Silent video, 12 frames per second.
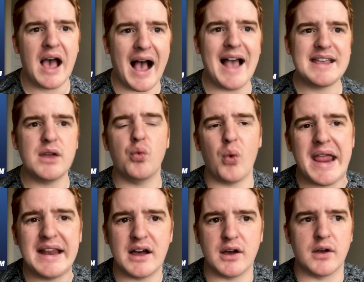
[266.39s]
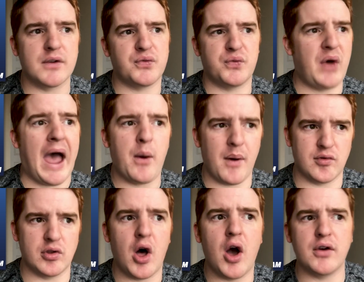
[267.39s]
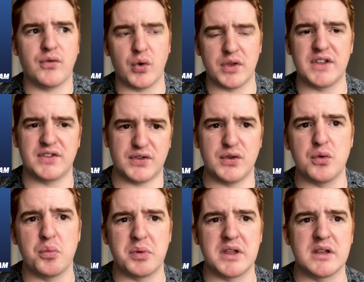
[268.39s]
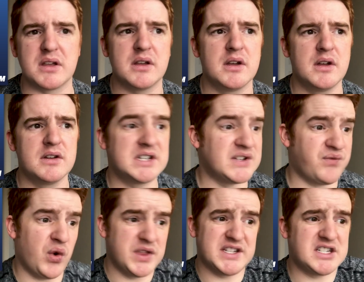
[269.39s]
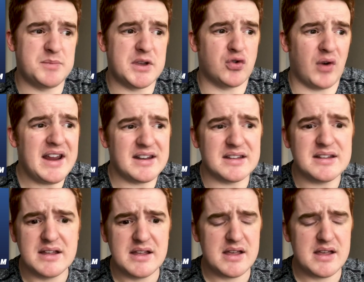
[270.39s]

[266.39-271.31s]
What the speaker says: I can wait however long for this to be, graded.